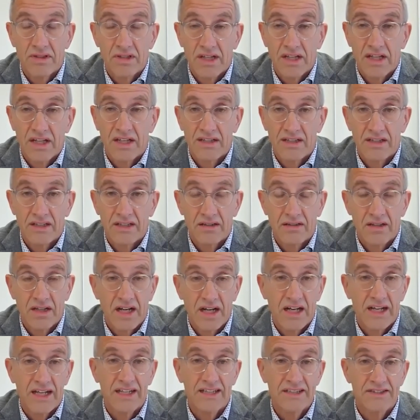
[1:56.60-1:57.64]
and uh,
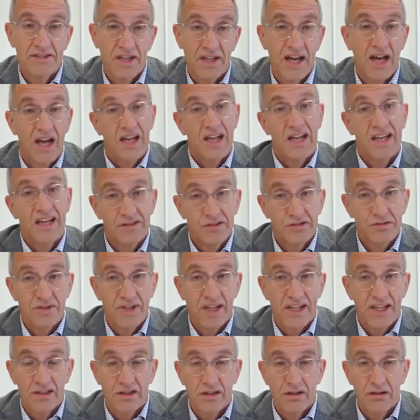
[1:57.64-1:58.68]
I had I had to
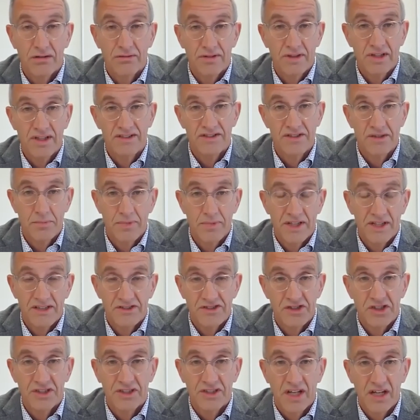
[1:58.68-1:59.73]
take over as a
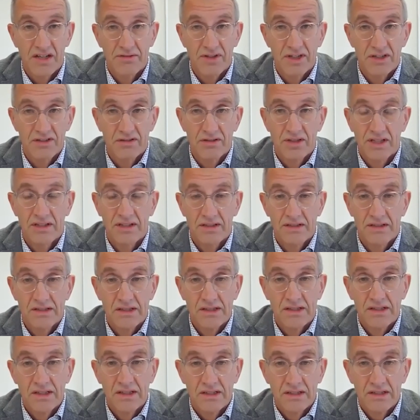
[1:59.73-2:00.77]
managing director. And
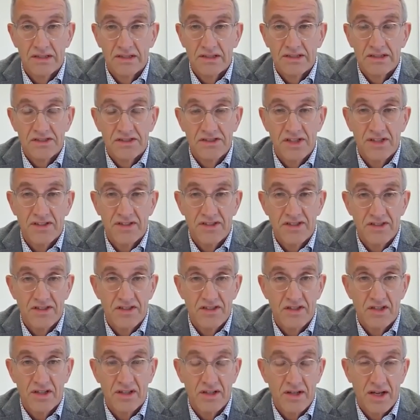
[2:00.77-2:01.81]
since
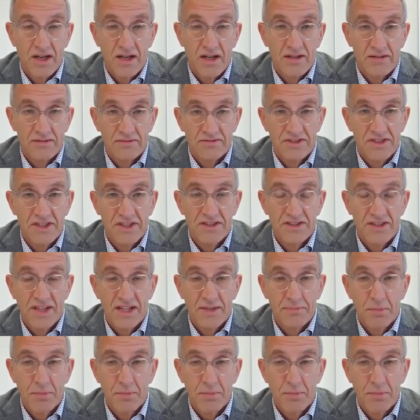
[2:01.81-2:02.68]
uh, since that